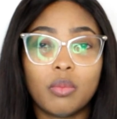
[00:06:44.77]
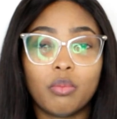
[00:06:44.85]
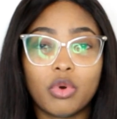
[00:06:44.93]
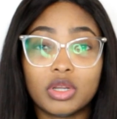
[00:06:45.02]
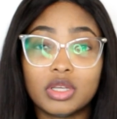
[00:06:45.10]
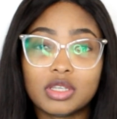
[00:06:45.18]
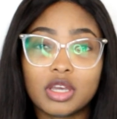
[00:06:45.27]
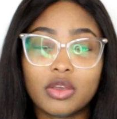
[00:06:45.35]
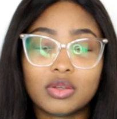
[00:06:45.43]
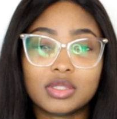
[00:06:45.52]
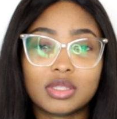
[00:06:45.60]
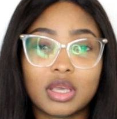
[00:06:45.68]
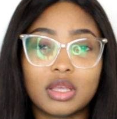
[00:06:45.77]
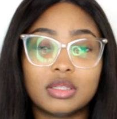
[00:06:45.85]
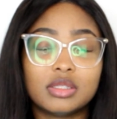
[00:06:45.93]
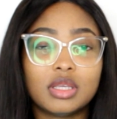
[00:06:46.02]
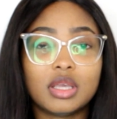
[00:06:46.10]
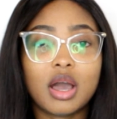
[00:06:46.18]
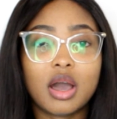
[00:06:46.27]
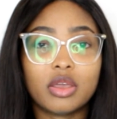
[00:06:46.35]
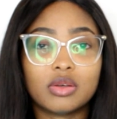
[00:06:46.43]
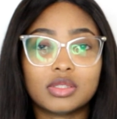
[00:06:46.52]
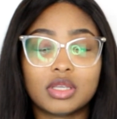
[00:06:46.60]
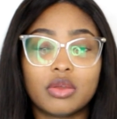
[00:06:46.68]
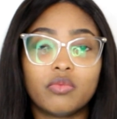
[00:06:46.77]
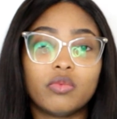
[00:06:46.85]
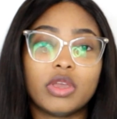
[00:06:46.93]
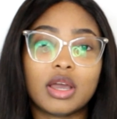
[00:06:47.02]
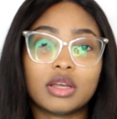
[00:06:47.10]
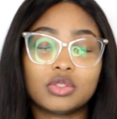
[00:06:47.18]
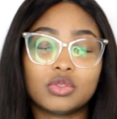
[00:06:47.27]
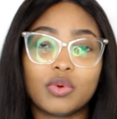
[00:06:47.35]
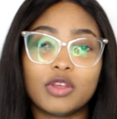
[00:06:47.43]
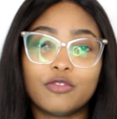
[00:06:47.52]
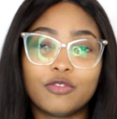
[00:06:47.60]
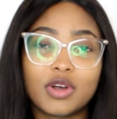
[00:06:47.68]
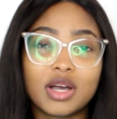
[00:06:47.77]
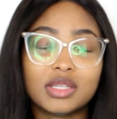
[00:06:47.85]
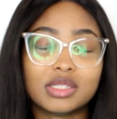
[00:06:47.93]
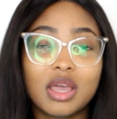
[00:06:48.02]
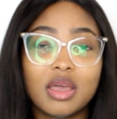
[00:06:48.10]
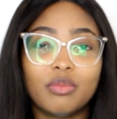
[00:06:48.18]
Monitor your skin. See how your skin reacts to it first